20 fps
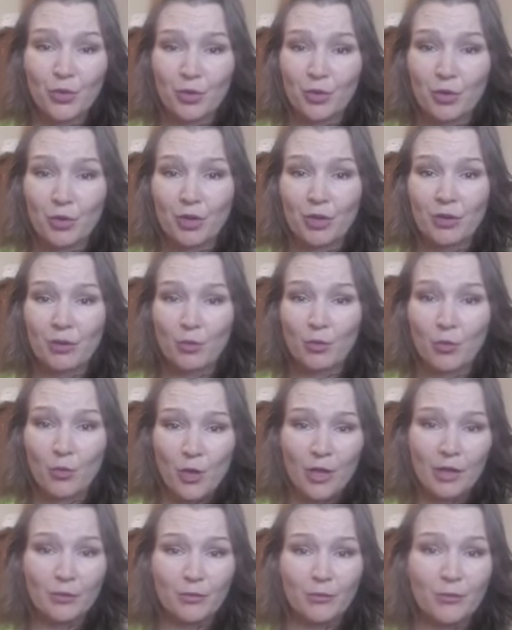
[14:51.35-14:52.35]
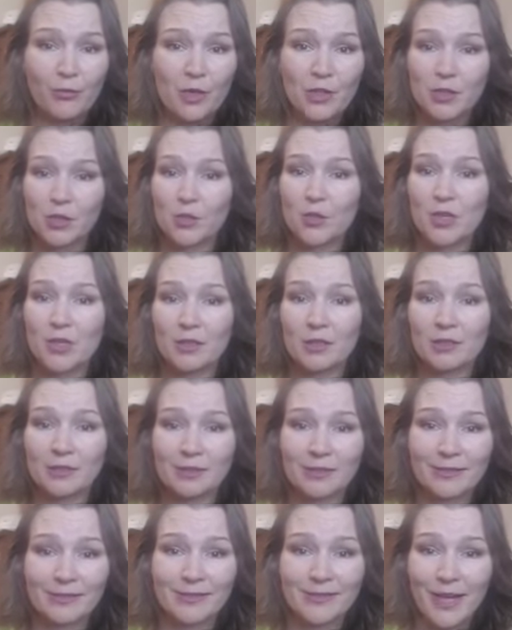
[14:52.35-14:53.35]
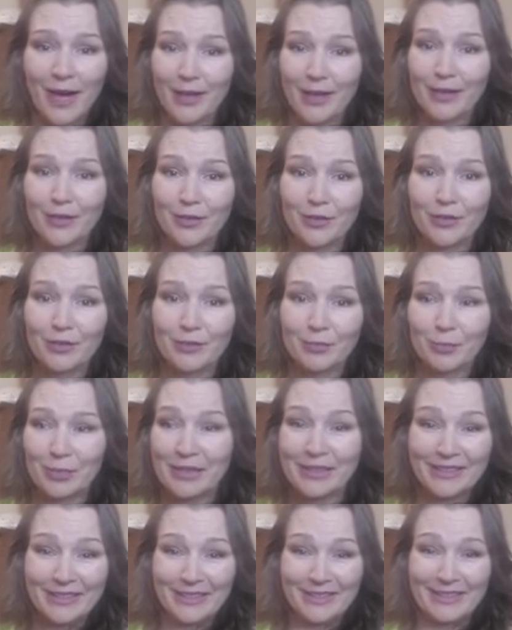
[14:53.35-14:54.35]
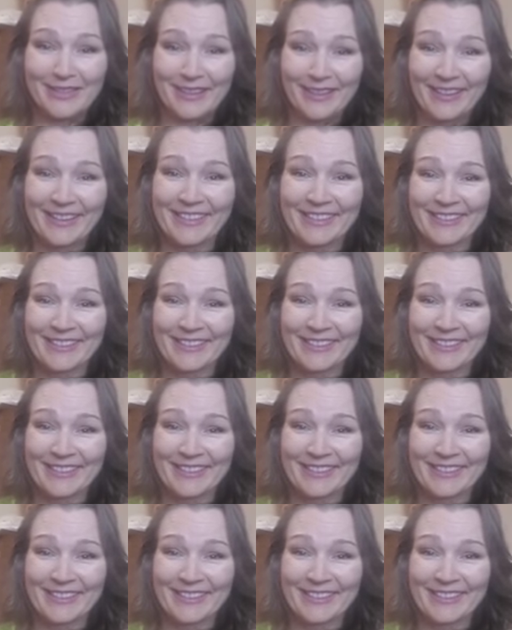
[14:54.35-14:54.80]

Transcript: You're a one frustrated and tired beast.